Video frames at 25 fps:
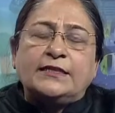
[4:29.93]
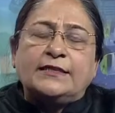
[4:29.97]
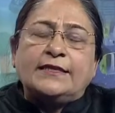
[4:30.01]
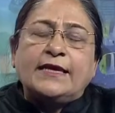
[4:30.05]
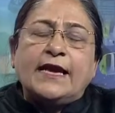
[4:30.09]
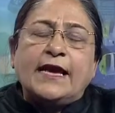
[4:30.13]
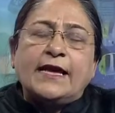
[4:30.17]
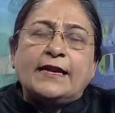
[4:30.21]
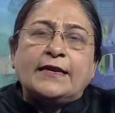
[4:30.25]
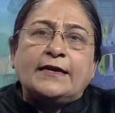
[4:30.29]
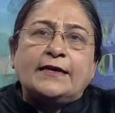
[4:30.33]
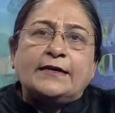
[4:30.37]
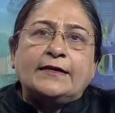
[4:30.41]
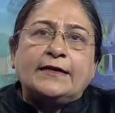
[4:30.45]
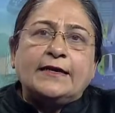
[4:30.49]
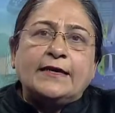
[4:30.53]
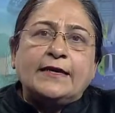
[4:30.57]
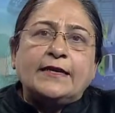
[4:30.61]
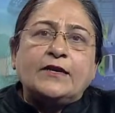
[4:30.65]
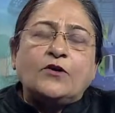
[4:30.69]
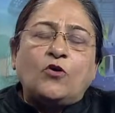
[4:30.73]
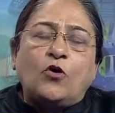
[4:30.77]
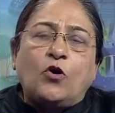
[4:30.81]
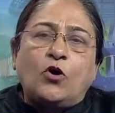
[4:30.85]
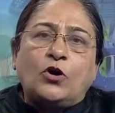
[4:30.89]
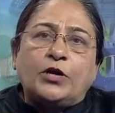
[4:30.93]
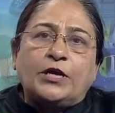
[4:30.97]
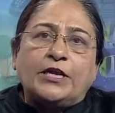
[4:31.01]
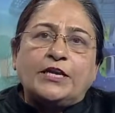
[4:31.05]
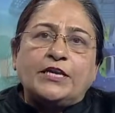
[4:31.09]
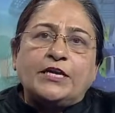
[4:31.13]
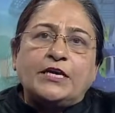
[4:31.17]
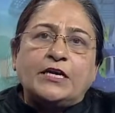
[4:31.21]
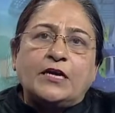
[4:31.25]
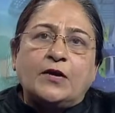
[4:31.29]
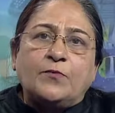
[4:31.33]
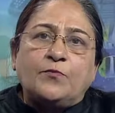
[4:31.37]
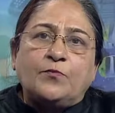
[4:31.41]
They are again
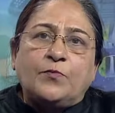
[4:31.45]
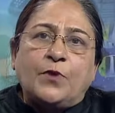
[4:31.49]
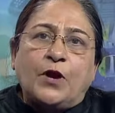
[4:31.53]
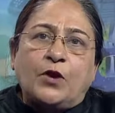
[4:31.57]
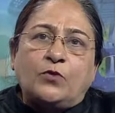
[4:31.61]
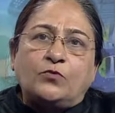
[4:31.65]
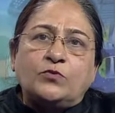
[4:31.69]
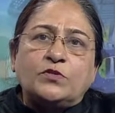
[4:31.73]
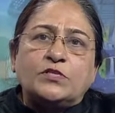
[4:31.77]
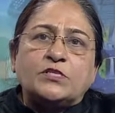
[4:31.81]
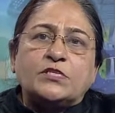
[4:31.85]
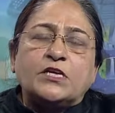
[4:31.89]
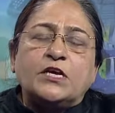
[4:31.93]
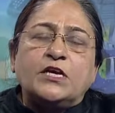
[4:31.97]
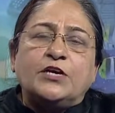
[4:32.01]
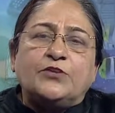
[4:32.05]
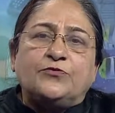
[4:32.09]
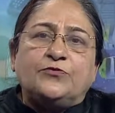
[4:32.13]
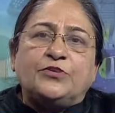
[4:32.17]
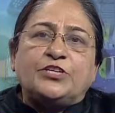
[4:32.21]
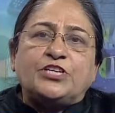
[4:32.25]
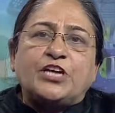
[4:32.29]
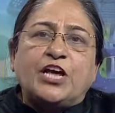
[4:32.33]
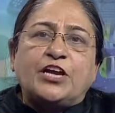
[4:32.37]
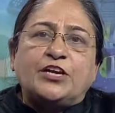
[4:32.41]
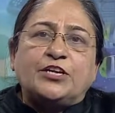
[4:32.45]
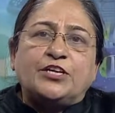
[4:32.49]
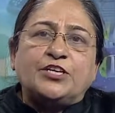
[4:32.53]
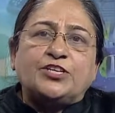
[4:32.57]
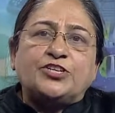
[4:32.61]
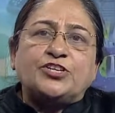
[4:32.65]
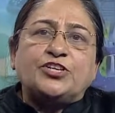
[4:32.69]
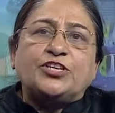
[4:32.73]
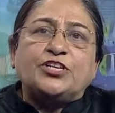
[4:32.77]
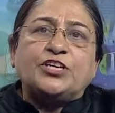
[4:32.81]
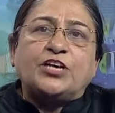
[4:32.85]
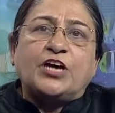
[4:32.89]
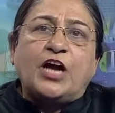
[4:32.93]
organic compounds which are
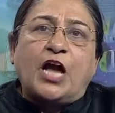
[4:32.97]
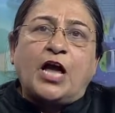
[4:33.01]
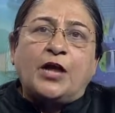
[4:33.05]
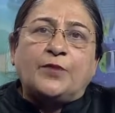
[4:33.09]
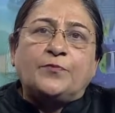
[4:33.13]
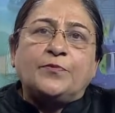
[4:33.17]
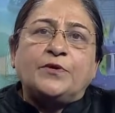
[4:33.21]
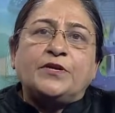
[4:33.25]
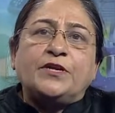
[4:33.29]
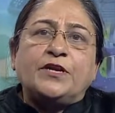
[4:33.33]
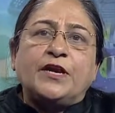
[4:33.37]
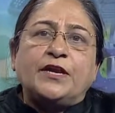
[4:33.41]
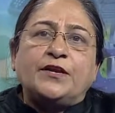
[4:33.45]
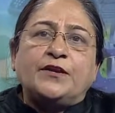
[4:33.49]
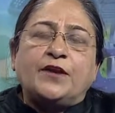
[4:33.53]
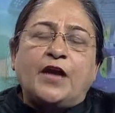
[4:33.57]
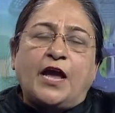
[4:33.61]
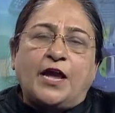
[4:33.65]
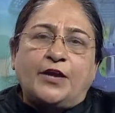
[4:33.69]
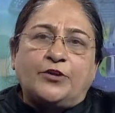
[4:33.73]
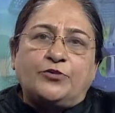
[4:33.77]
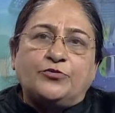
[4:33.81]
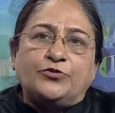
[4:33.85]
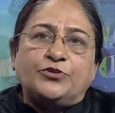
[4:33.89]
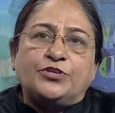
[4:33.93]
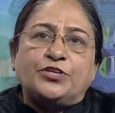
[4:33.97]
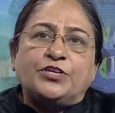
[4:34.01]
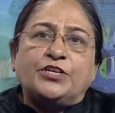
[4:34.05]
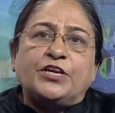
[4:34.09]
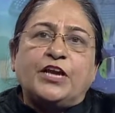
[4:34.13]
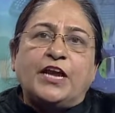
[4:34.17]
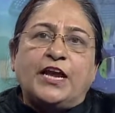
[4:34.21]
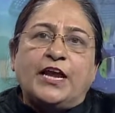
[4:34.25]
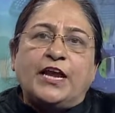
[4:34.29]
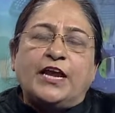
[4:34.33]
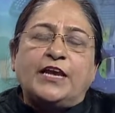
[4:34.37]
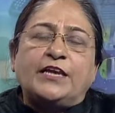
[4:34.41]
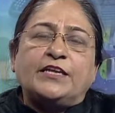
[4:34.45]
rich in carbon and
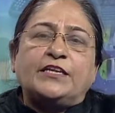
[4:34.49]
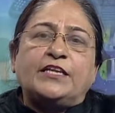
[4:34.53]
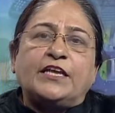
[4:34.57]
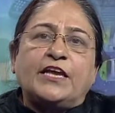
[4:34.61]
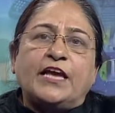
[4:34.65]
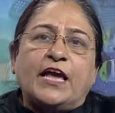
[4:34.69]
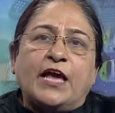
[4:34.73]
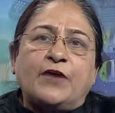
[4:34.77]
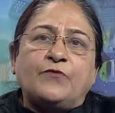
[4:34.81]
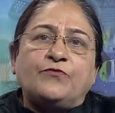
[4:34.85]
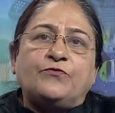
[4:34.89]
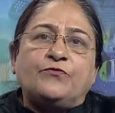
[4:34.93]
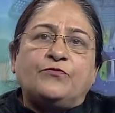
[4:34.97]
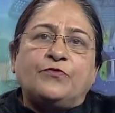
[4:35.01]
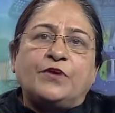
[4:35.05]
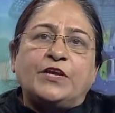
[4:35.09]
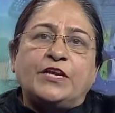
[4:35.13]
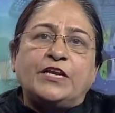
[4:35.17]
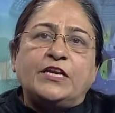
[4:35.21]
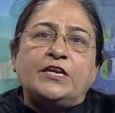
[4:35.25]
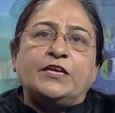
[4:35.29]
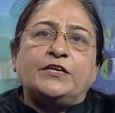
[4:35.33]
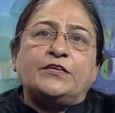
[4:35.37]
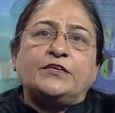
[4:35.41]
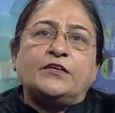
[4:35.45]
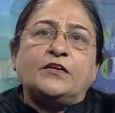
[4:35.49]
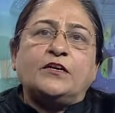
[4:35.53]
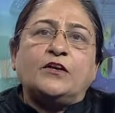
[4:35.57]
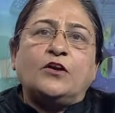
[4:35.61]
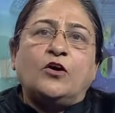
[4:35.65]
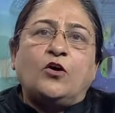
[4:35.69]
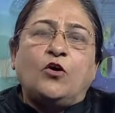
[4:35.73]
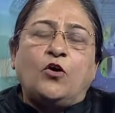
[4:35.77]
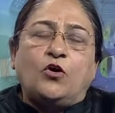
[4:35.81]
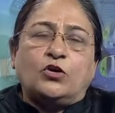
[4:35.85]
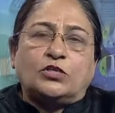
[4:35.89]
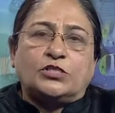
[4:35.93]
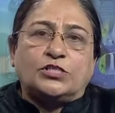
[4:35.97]
hydrogen and they have very little
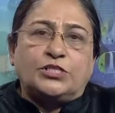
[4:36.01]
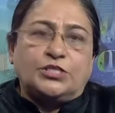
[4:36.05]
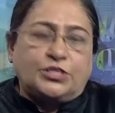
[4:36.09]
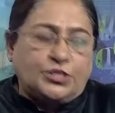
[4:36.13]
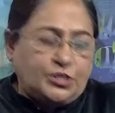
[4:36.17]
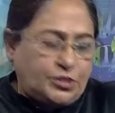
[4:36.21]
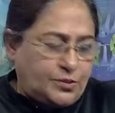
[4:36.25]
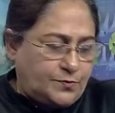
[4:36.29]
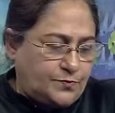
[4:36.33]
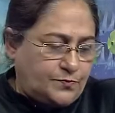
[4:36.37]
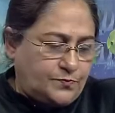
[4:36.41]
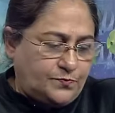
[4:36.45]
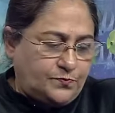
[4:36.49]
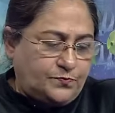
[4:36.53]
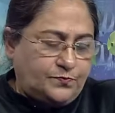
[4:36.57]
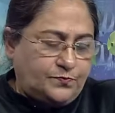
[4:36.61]
oxygen.